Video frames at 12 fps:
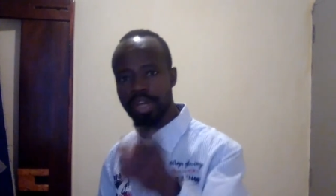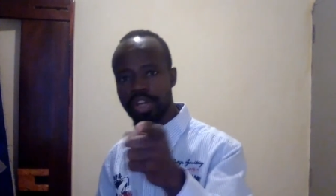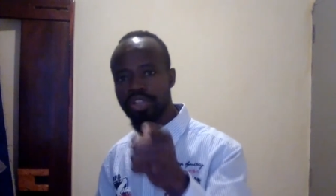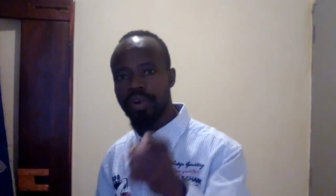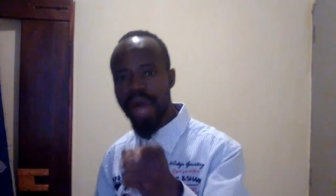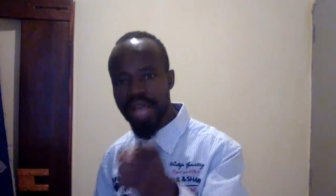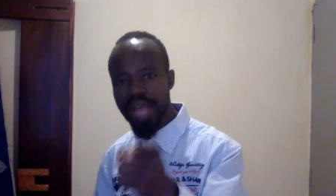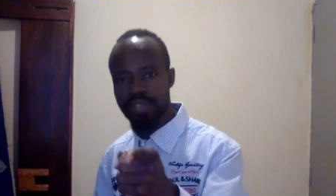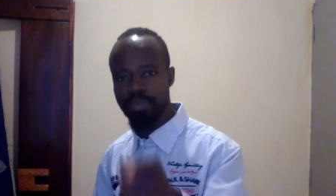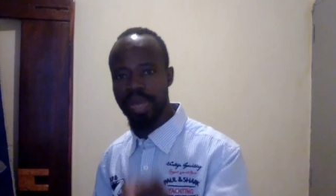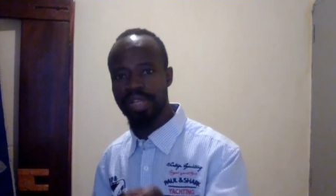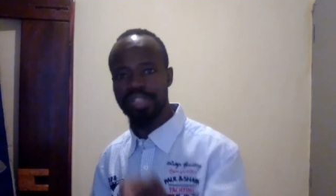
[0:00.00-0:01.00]
your
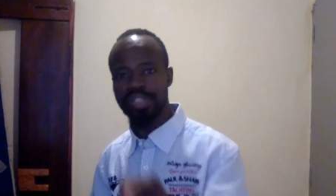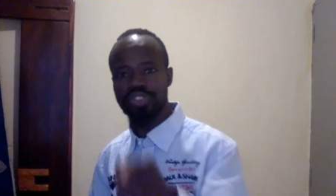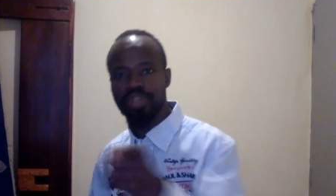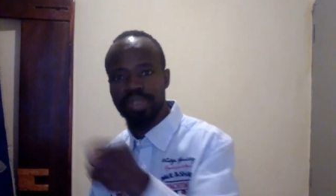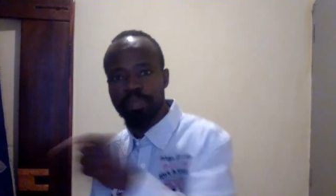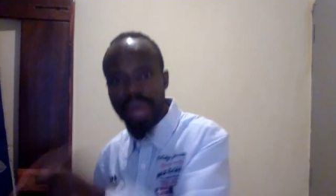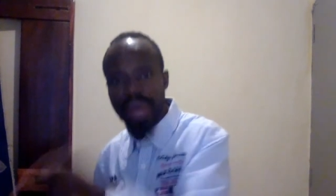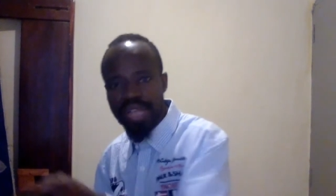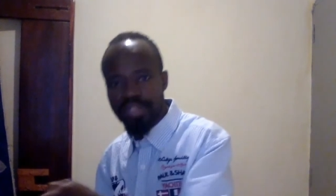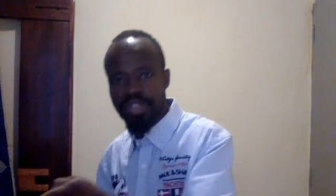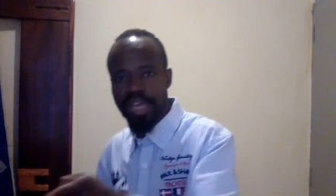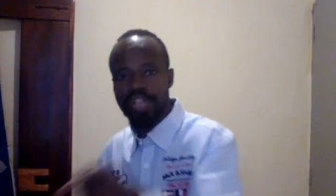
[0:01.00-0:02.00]
husband is not a
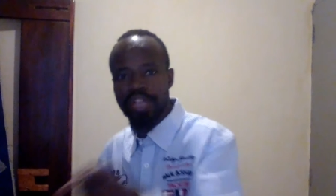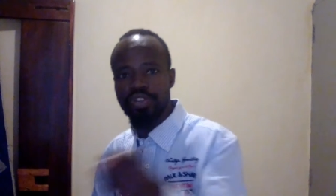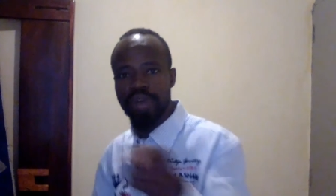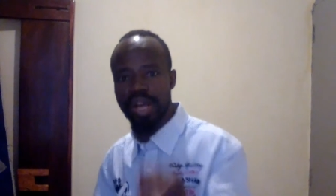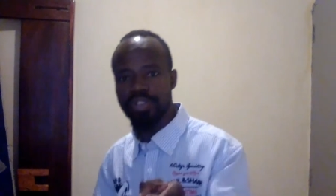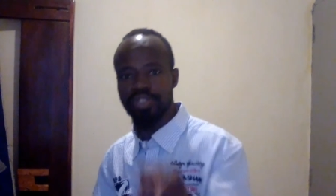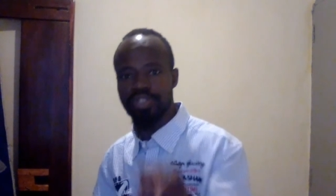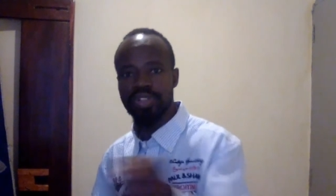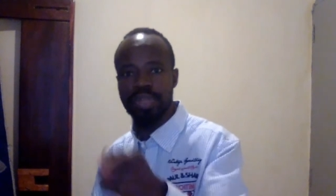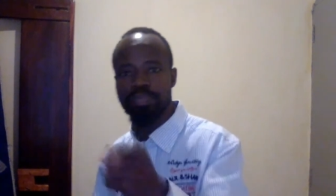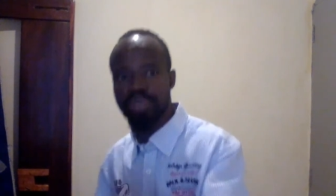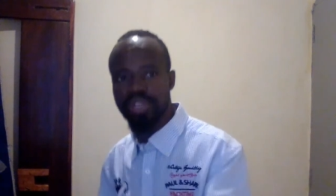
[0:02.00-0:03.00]
pastor in your house, is not
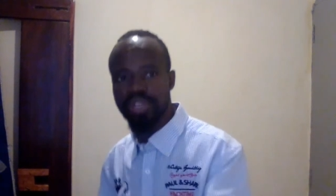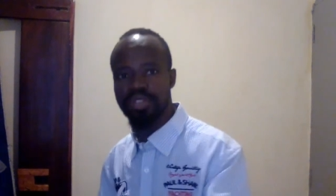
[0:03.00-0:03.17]
a priest,